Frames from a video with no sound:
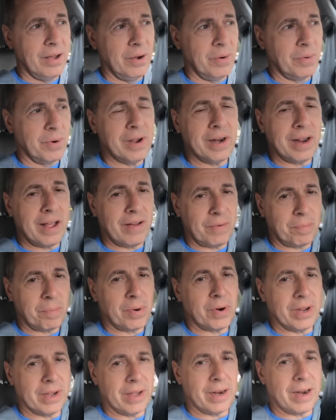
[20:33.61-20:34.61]
we're going to have a
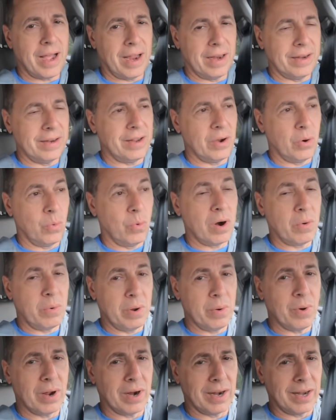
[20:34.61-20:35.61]
pretty good idea where
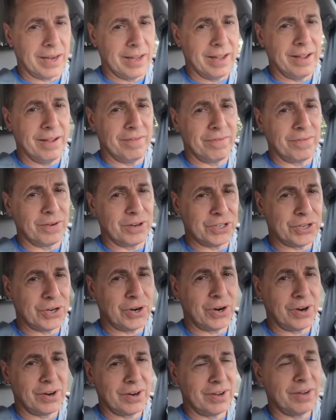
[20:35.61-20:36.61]
we want to live for
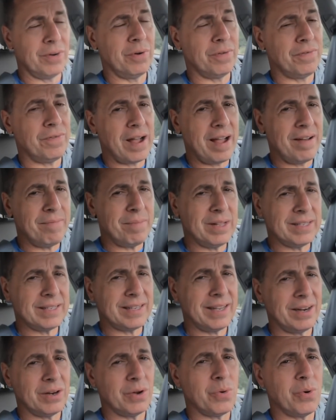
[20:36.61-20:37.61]
sure. We're 5 months
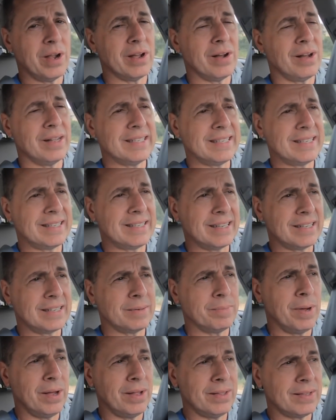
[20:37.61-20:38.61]
in, going on 6
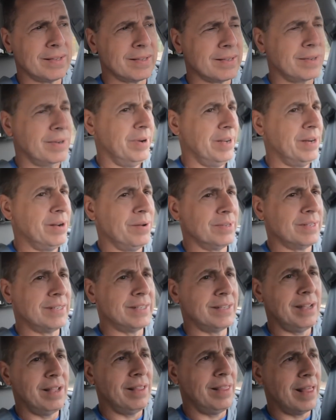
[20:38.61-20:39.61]
months. We don't
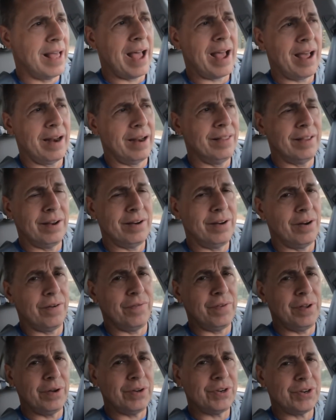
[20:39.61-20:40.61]
see that in the near
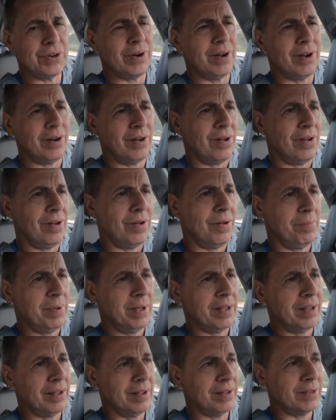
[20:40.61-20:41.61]
future at all
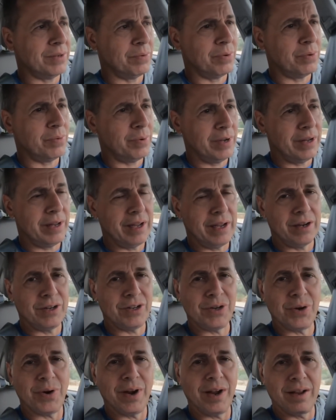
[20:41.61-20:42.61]
because we're really
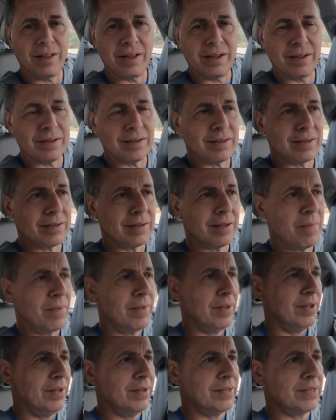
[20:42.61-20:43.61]
enjoying this.
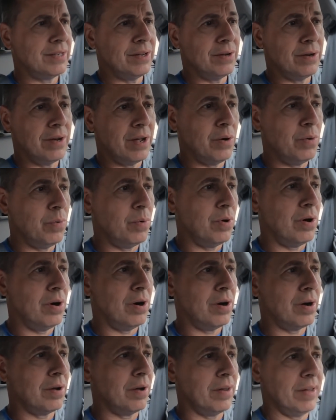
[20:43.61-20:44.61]
You still get to
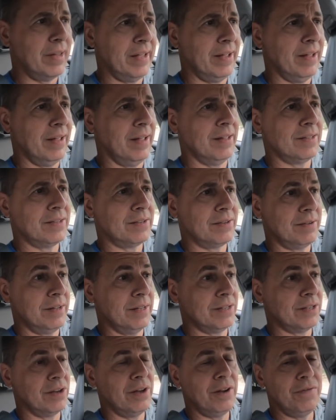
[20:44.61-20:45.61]
work.
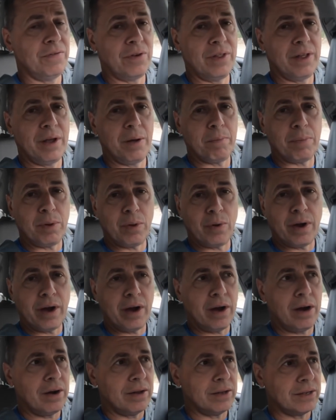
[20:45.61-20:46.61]
It's good for the
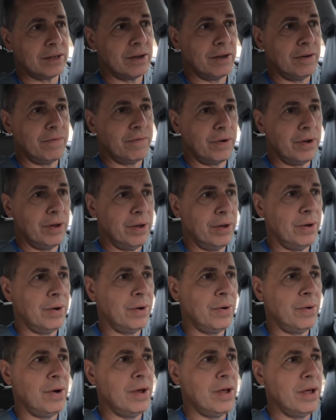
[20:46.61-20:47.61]
employer. It's good for you.